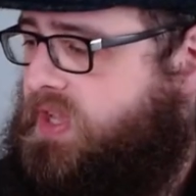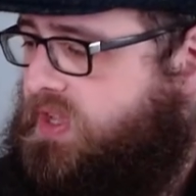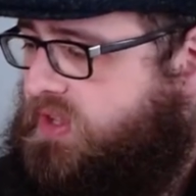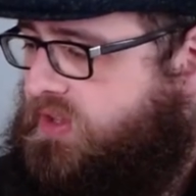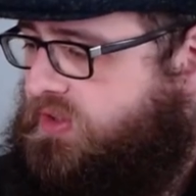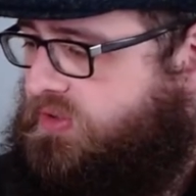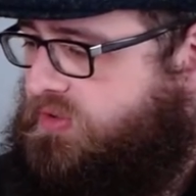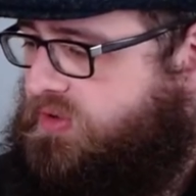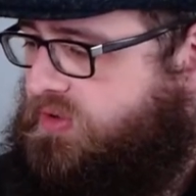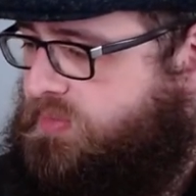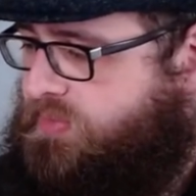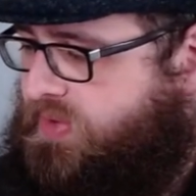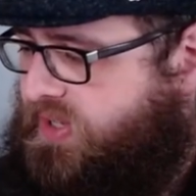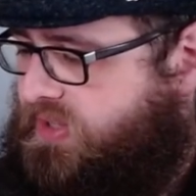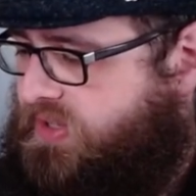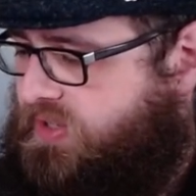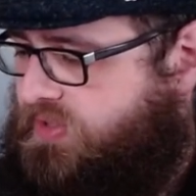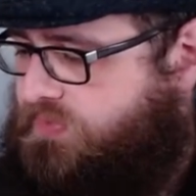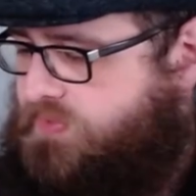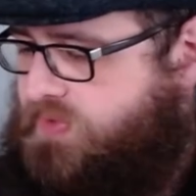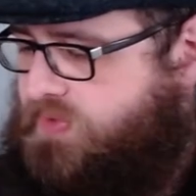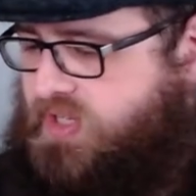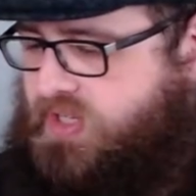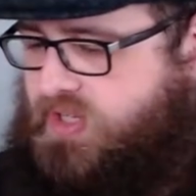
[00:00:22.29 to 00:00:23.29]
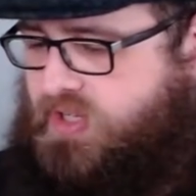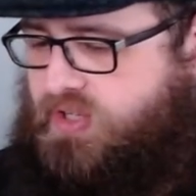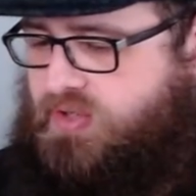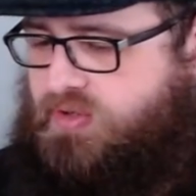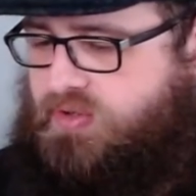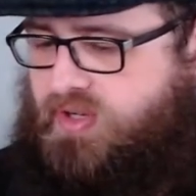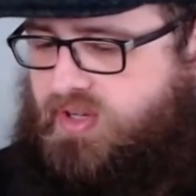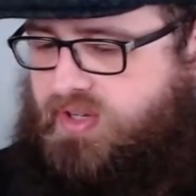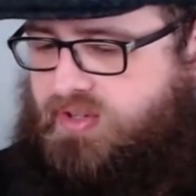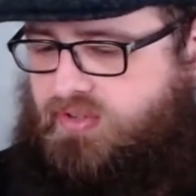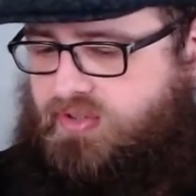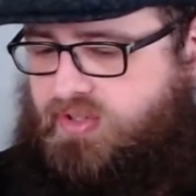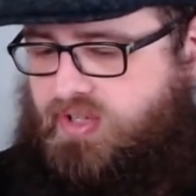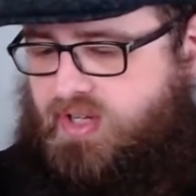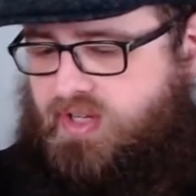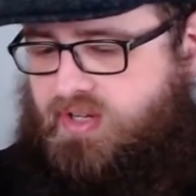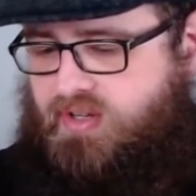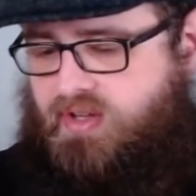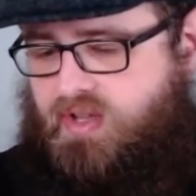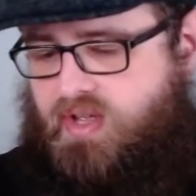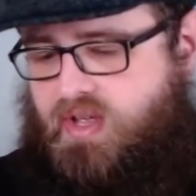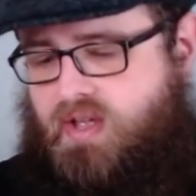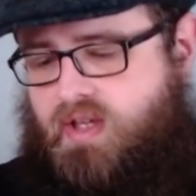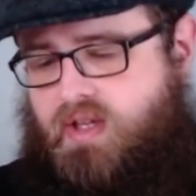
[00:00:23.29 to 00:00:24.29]
So in my last video, I said,
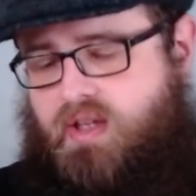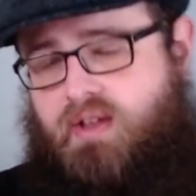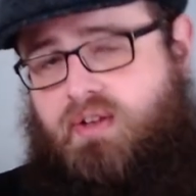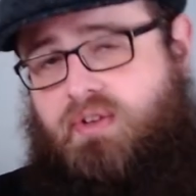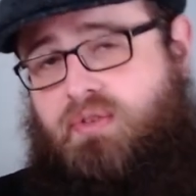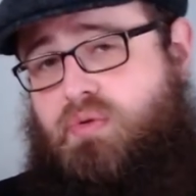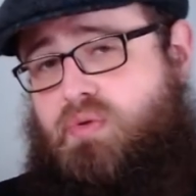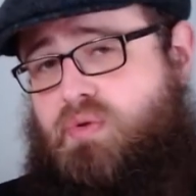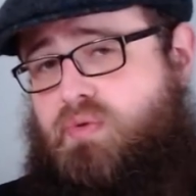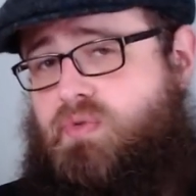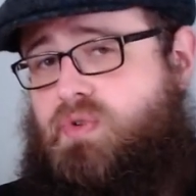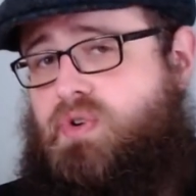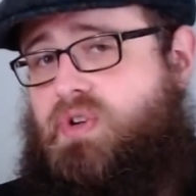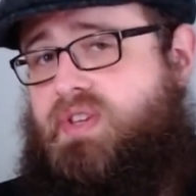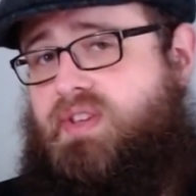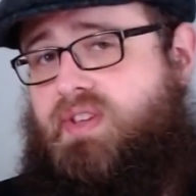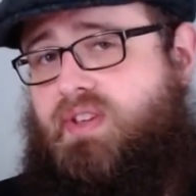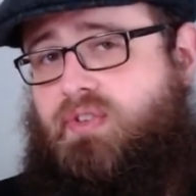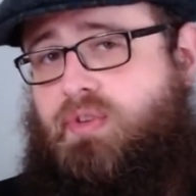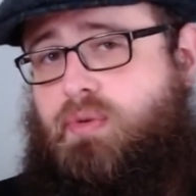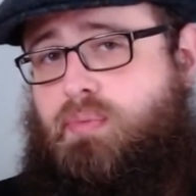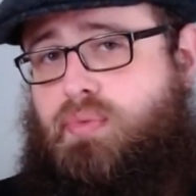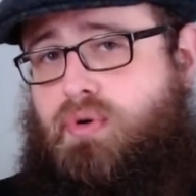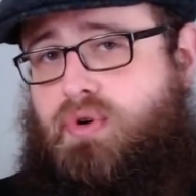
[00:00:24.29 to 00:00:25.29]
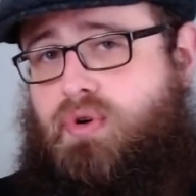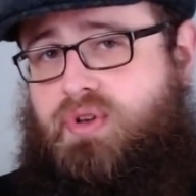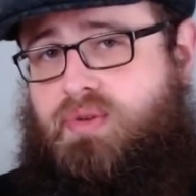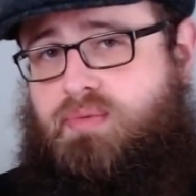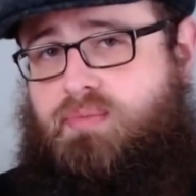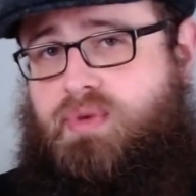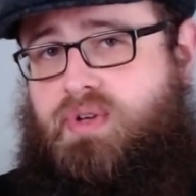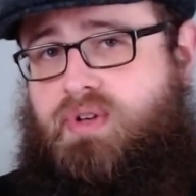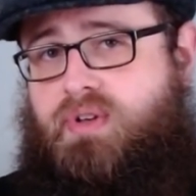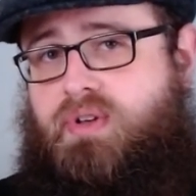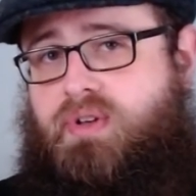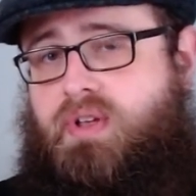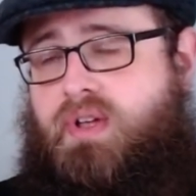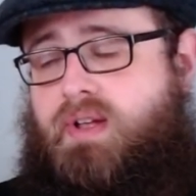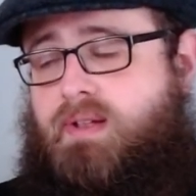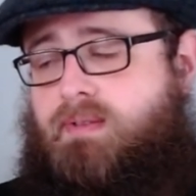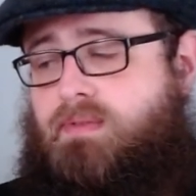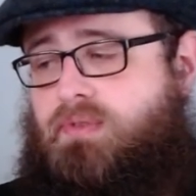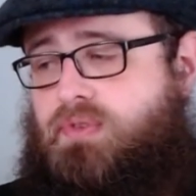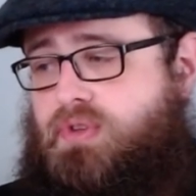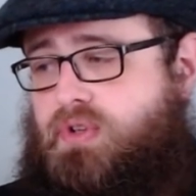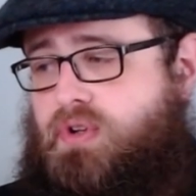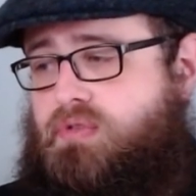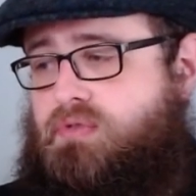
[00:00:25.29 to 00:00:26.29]
to avoid disappointment,
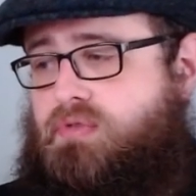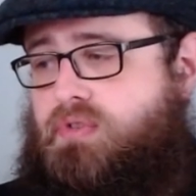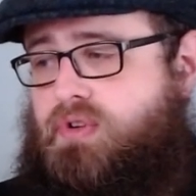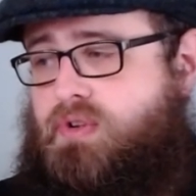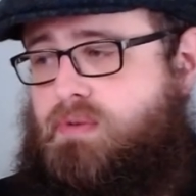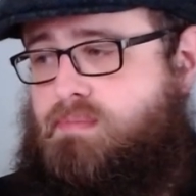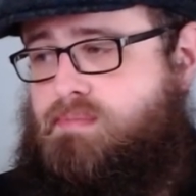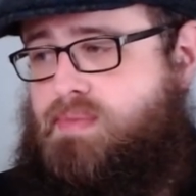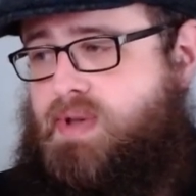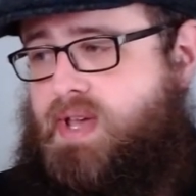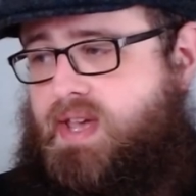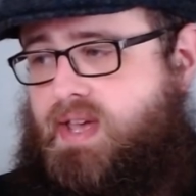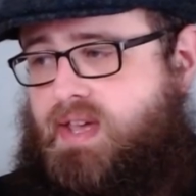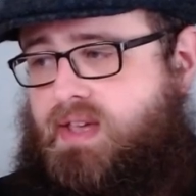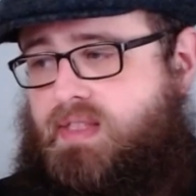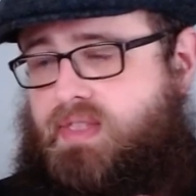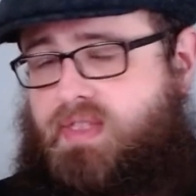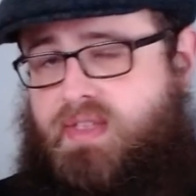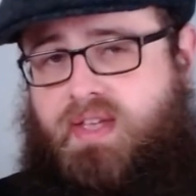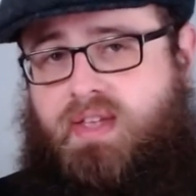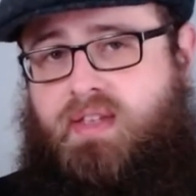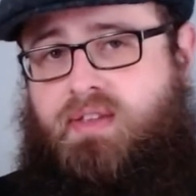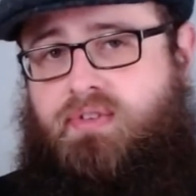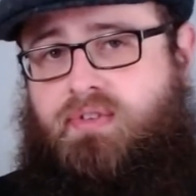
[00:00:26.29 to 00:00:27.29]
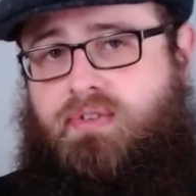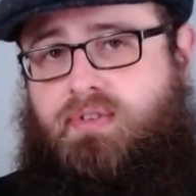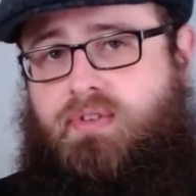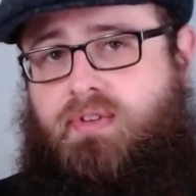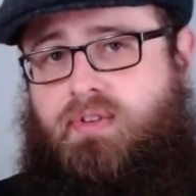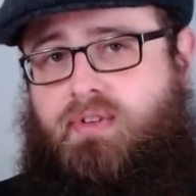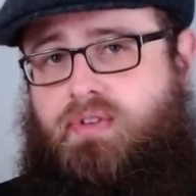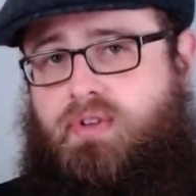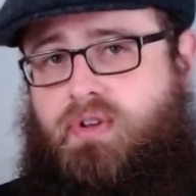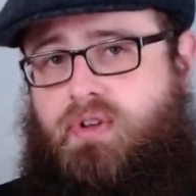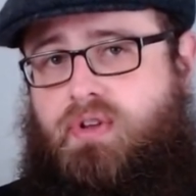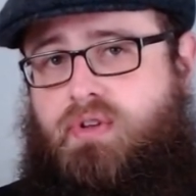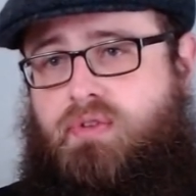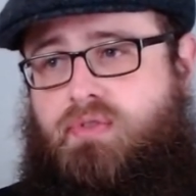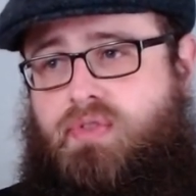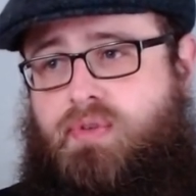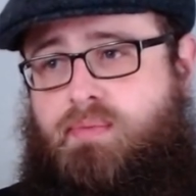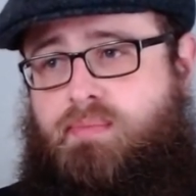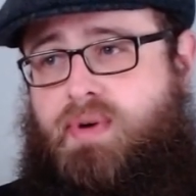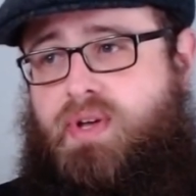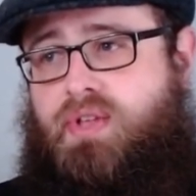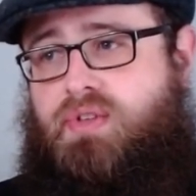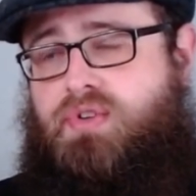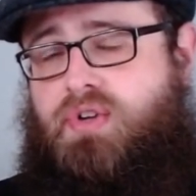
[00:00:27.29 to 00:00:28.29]
don't compare this to the
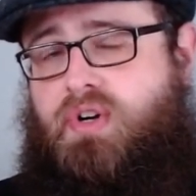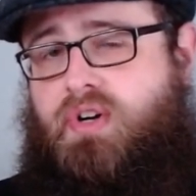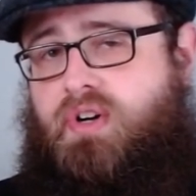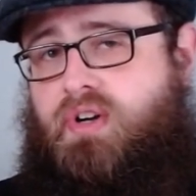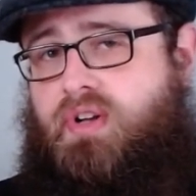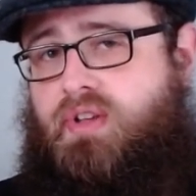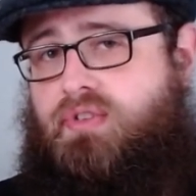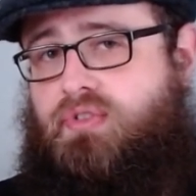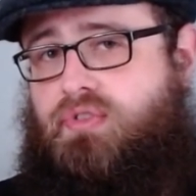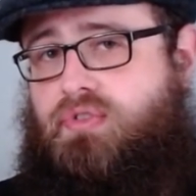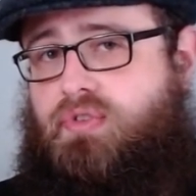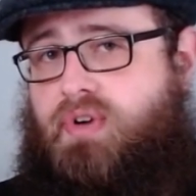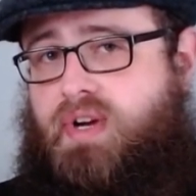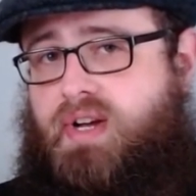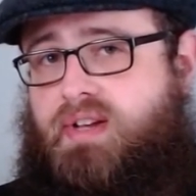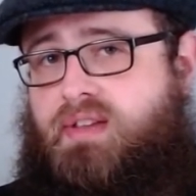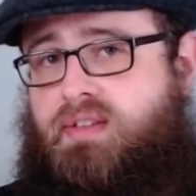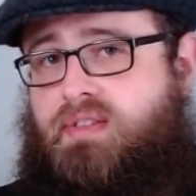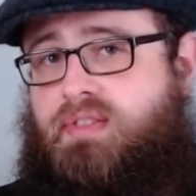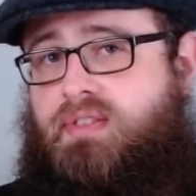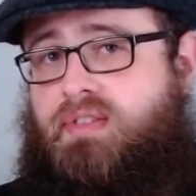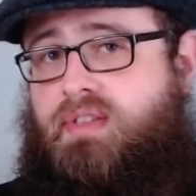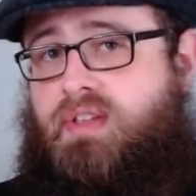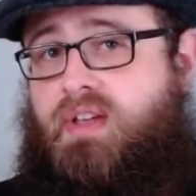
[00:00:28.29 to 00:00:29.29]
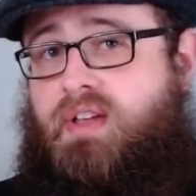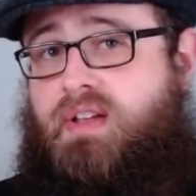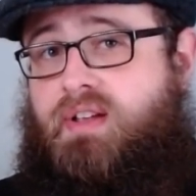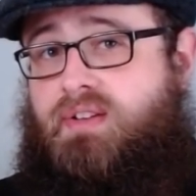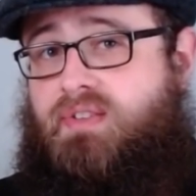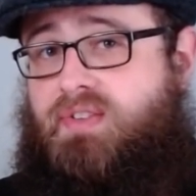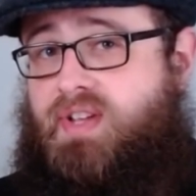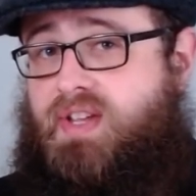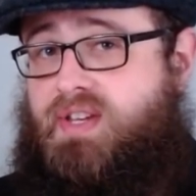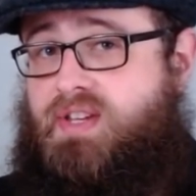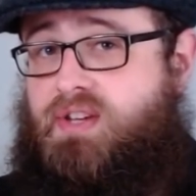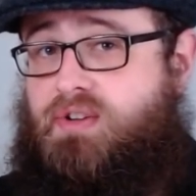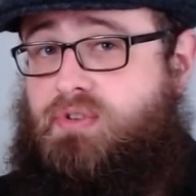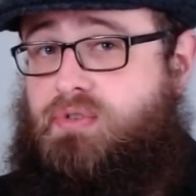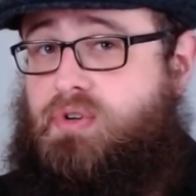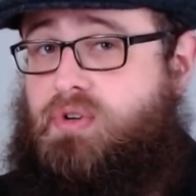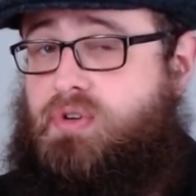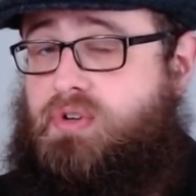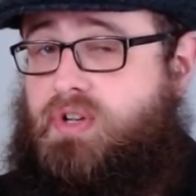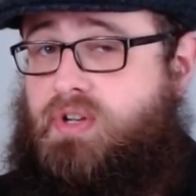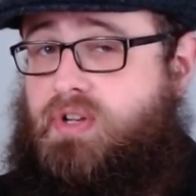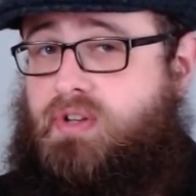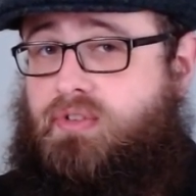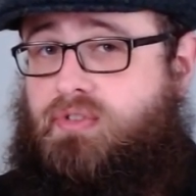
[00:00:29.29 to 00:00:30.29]
much higher strength
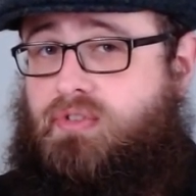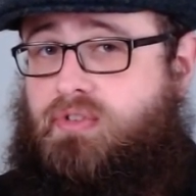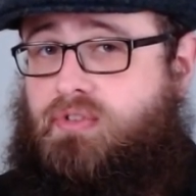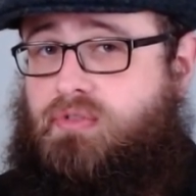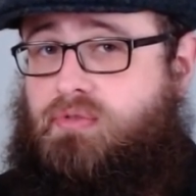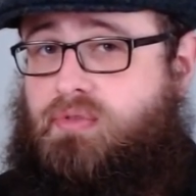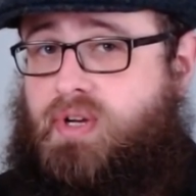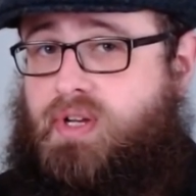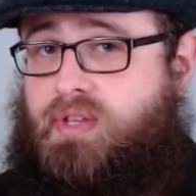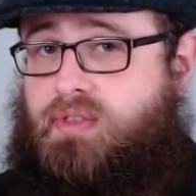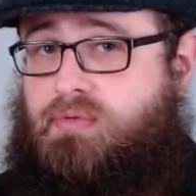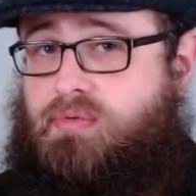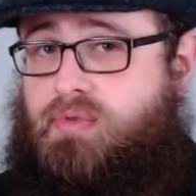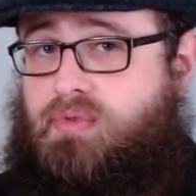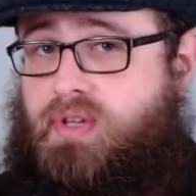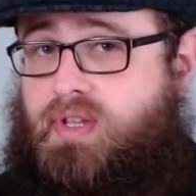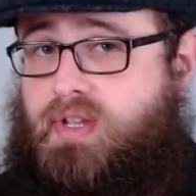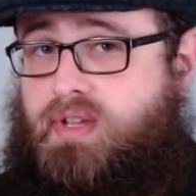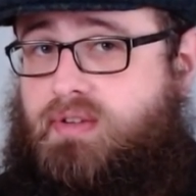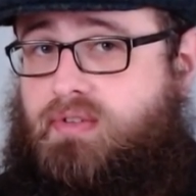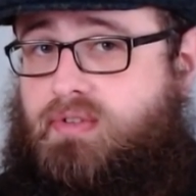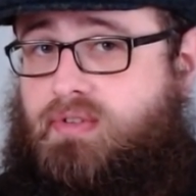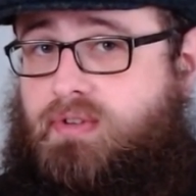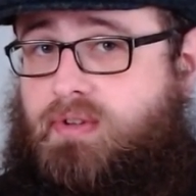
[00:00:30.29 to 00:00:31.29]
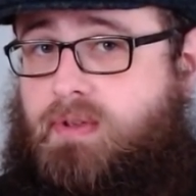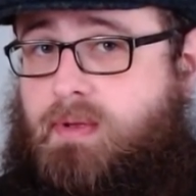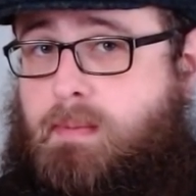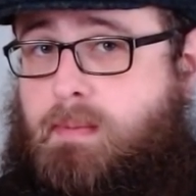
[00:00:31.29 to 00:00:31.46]
10-year-old cask strength release.